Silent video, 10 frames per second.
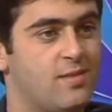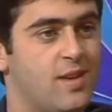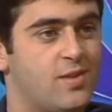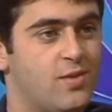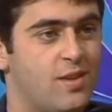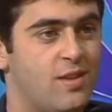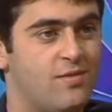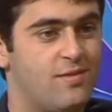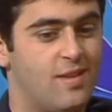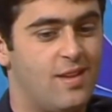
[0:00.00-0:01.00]
And we had
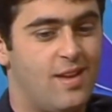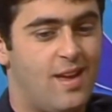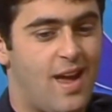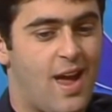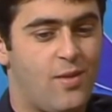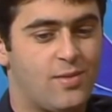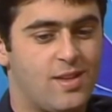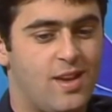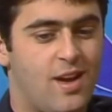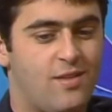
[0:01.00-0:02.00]
2.5 hours
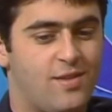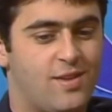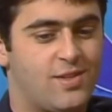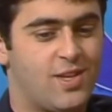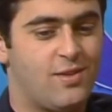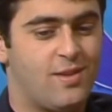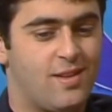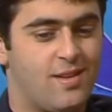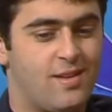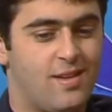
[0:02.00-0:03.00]
of laughing and
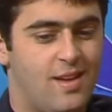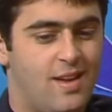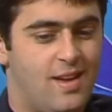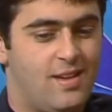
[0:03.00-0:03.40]
joking, and